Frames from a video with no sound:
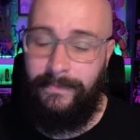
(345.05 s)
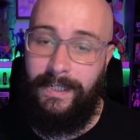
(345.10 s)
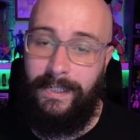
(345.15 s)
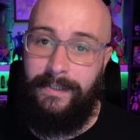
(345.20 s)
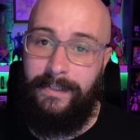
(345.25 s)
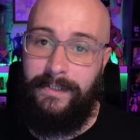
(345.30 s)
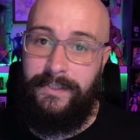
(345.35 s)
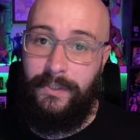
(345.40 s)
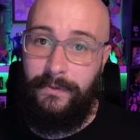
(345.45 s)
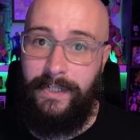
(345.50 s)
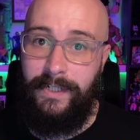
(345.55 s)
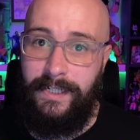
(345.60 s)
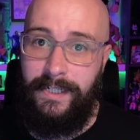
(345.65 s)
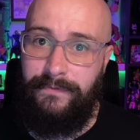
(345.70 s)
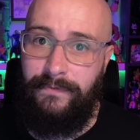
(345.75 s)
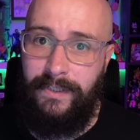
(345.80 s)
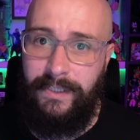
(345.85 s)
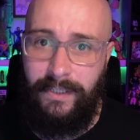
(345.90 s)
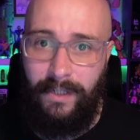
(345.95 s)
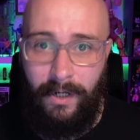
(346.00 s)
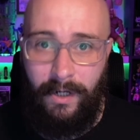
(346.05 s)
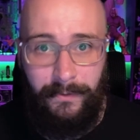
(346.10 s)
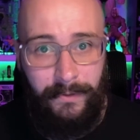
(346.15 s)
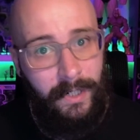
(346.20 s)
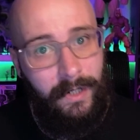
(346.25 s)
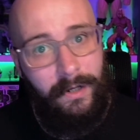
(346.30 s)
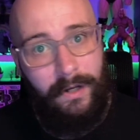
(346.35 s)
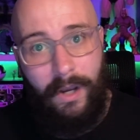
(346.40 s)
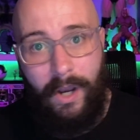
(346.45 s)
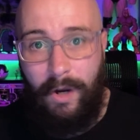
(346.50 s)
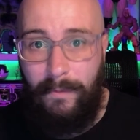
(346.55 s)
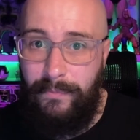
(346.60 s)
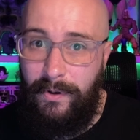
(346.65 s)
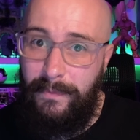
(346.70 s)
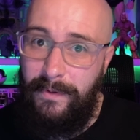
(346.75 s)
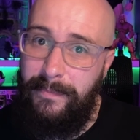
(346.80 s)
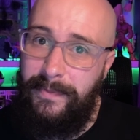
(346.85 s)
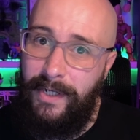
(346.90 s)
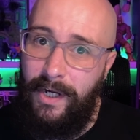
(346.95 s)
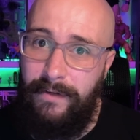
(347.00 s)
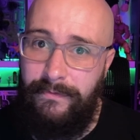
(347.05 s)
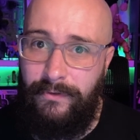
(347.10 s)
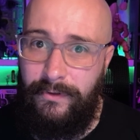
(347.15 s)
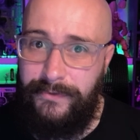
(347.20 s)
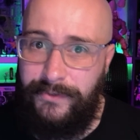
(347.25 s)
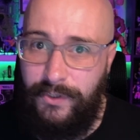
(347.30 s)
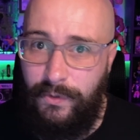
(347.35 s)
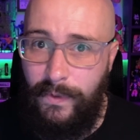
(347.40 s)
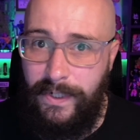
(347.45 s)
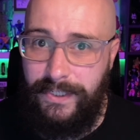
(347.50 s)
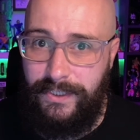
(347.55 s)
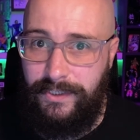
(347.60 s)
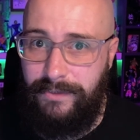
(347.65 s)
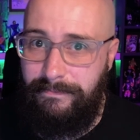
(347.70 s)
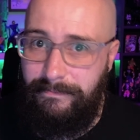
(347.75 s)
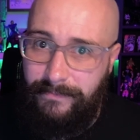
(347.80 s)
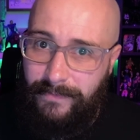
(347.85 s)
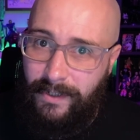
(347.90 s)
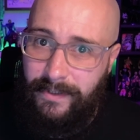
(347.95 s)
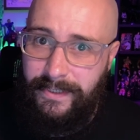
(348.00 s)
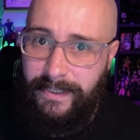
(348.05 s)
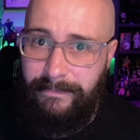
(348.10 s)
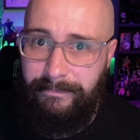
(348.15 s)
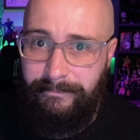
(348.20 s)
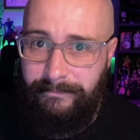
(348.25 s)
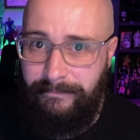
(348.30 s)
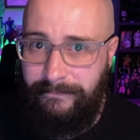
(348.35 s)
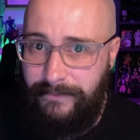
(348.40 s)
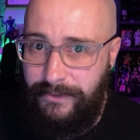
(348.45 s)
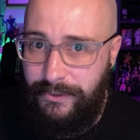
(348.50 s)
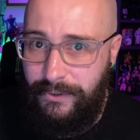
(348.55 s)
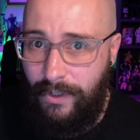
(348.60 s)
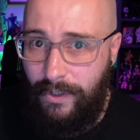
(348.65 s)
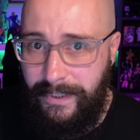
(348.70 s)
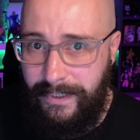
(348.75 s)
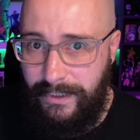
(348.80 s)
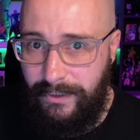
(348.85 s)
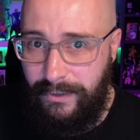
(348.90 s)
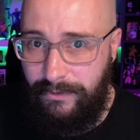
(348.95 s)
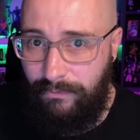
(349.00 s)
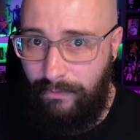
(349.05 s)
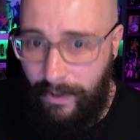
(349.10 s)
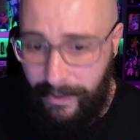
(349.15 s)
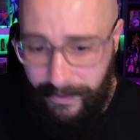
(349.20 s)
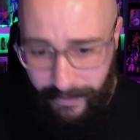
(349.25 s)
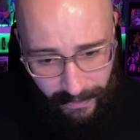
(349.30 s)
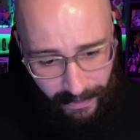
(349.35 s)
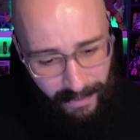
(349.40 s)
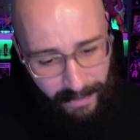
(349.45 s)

And until the next video, I'll probably be over on Twitch hunting for shinies, right?